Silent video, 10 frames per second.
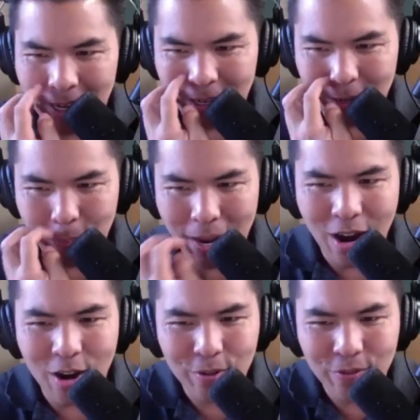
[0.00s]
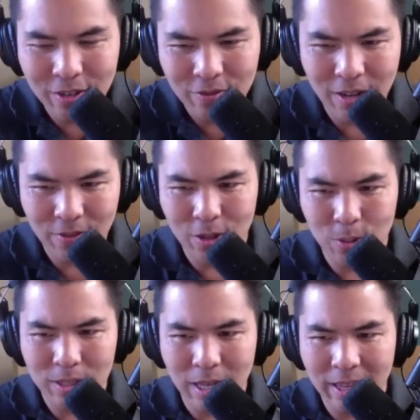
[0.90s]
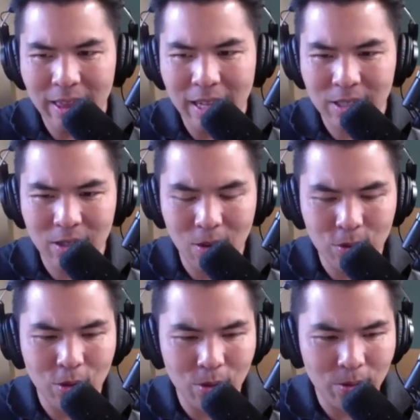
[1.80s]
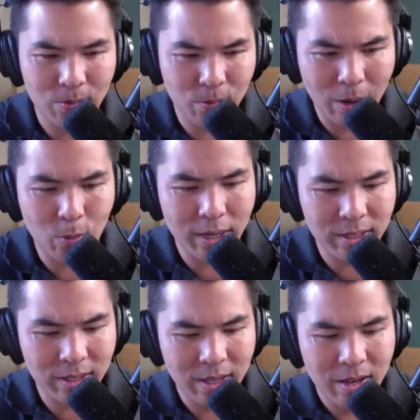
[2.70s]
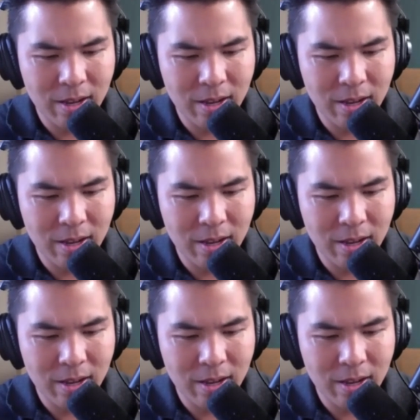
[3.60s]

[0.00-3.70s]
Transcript: and did a biography of David Lewis, I think that's those are the right ways